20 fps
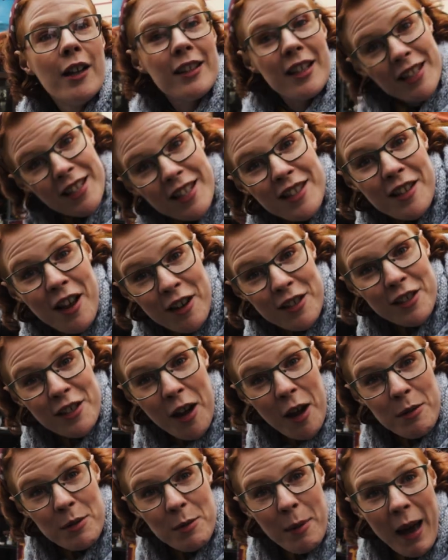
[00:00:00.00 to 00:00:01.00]
this is not a
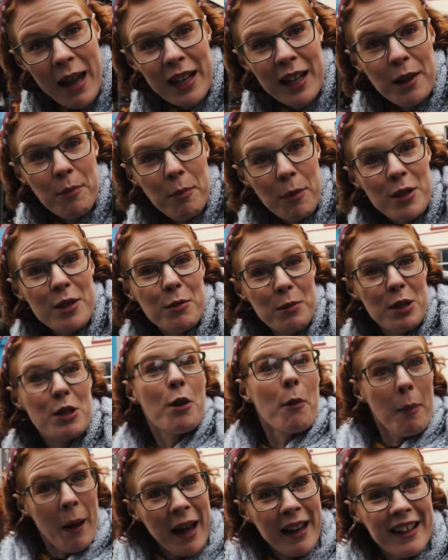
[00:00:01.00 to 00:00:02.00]
time to panic, but we
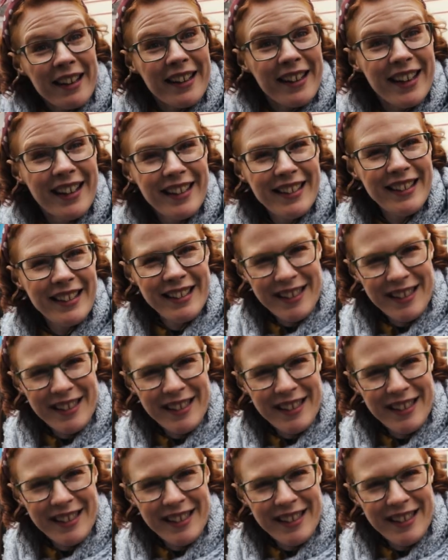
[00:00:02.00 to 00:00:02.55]
should panic.